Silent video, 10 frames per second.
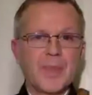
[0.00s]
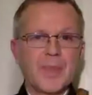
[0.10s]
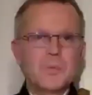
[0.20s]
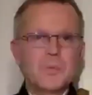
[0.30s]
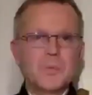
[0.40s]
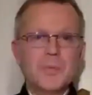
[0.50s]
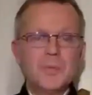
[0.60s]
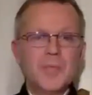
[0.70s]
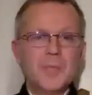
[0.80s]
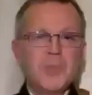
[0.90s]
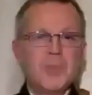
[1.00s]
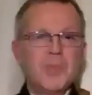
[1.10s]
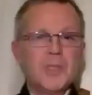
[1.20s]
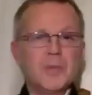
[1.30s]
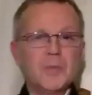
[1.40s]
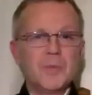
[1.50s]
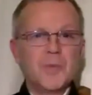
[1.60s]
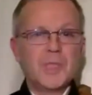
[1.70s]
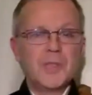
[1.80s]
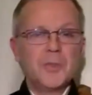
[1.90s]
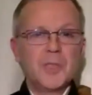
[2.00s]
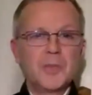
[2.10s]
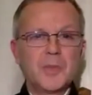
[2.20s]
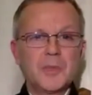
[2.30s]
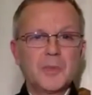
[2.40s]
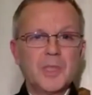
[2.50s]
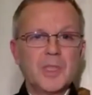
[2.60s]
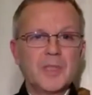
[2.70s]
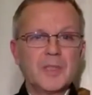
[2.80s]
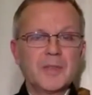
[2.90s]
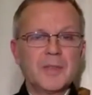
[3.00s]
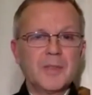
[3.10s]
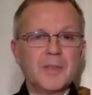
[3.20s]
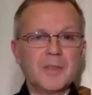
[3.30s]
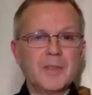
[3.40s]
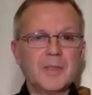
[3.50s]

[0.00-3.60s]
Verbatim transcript: I think may, maybe we we humans we, we are